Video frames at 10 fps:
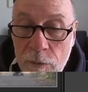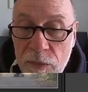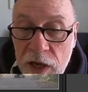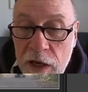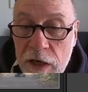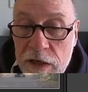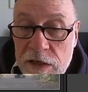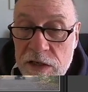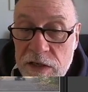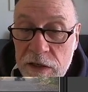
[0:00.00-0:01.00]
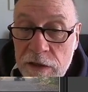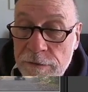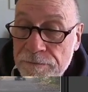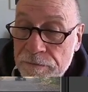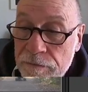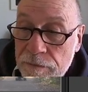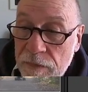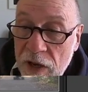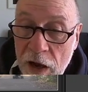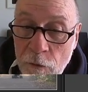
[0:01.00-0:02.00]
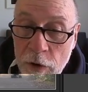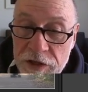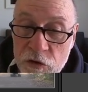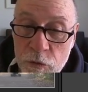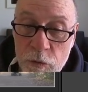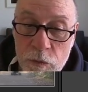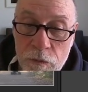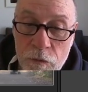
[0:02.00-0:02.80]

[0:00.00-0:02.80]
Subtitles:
because I want to